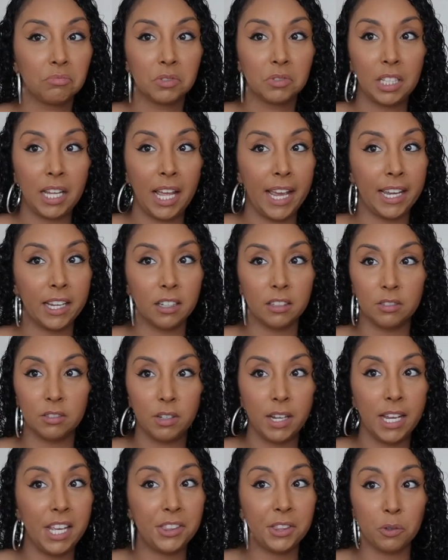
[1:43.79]
like
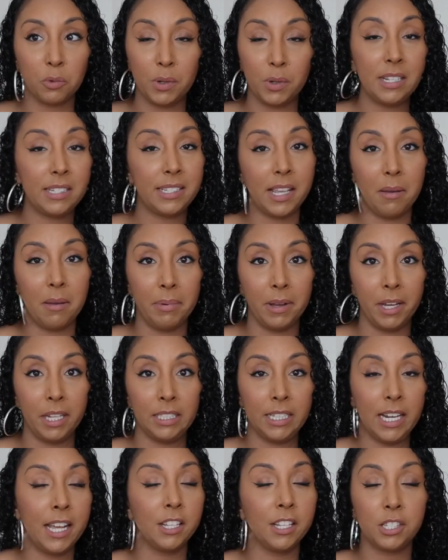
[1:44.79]
hit the reset
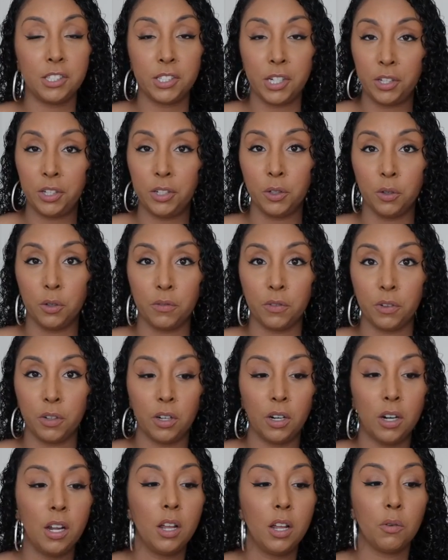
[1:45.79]
button and started over,